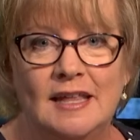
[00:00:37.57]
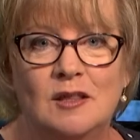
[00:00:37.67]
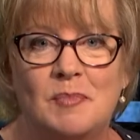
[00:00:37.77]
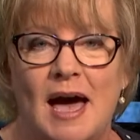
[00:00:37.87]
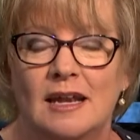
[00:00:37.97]

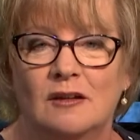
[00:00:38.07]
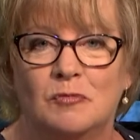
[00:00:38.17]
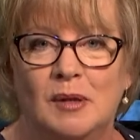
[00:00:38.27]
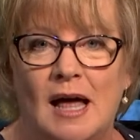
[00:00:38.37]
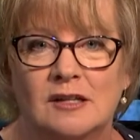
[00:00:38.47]
The Battle
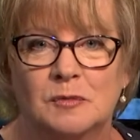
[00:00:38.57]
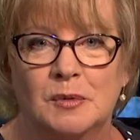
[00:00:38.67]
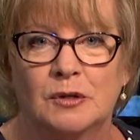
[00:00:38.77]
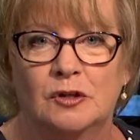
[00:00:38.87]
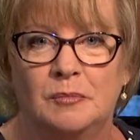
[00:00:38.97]
of
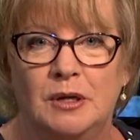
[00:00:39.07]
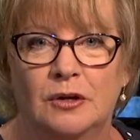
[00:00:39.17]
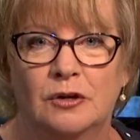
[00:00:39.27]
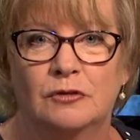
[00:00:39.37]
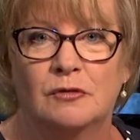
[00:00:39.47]
Plattsburgh could be
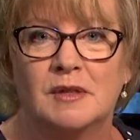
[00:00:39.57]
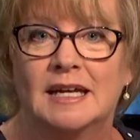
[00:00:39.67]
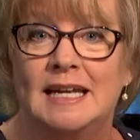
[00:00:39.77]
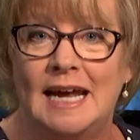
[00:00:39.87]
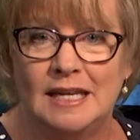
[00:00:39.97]
heard from the
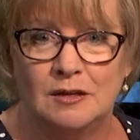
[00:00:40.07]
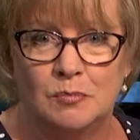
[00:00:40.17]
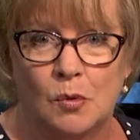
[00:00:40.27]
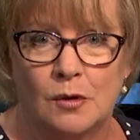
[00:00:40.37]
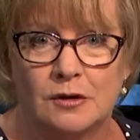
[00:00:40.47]
Canadian
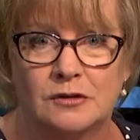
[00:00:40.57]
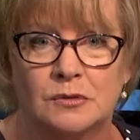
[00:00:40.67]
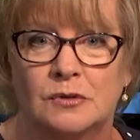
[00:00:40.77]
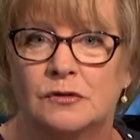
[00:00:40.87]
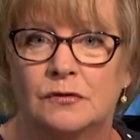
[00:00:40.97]
border
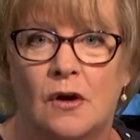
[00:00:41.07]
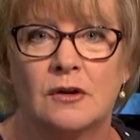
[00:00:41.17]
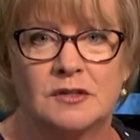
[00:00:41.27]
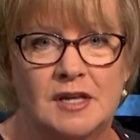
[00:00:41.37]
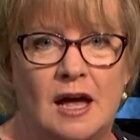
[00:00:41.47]
to as
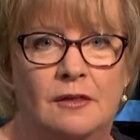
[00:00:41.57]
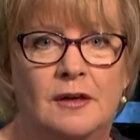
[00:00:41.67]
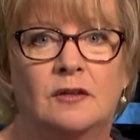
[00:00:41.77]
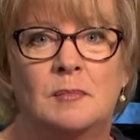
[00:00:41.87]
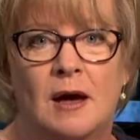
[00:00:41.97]
far south
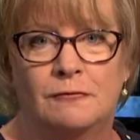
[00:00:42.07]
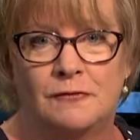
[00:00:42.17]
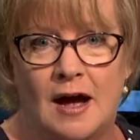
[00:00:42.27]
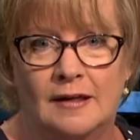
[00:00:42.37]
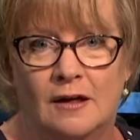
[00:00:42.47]
as Mount
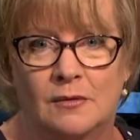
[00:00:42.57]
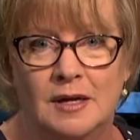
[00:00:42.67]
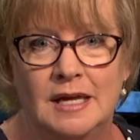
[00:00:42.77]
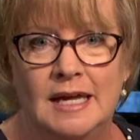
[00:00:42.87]
Philo.